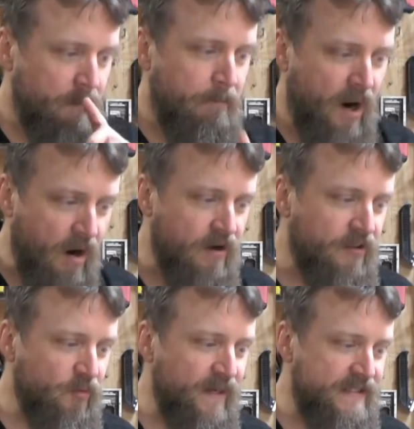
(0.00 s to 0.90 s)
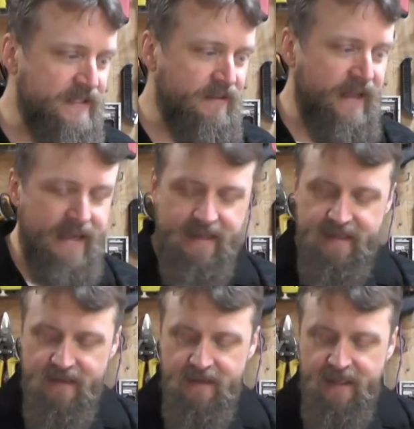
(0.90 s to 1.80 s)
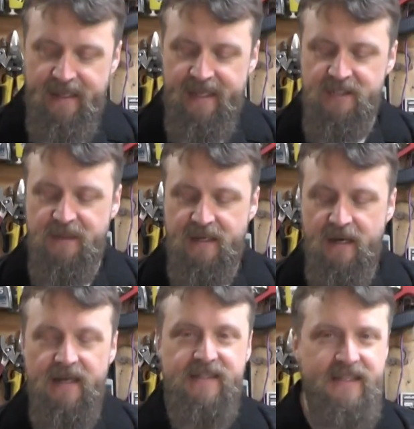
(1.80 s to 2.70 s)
part of the reason of that is because